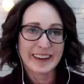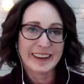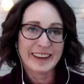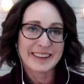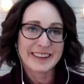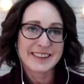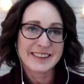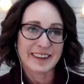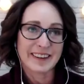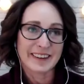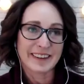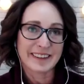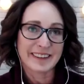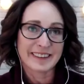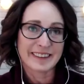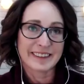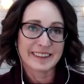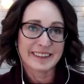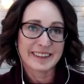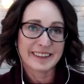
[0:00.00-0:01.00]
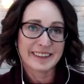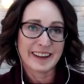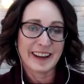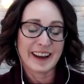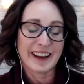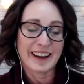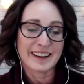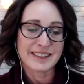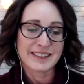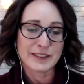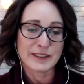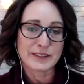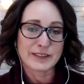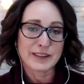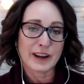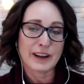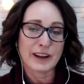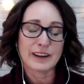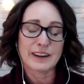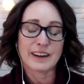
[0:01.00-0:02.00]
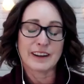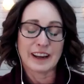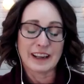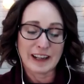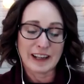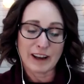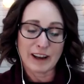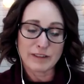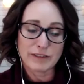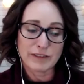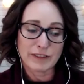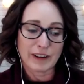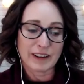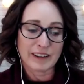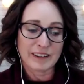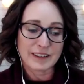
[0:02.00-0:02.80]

so yeah, I love,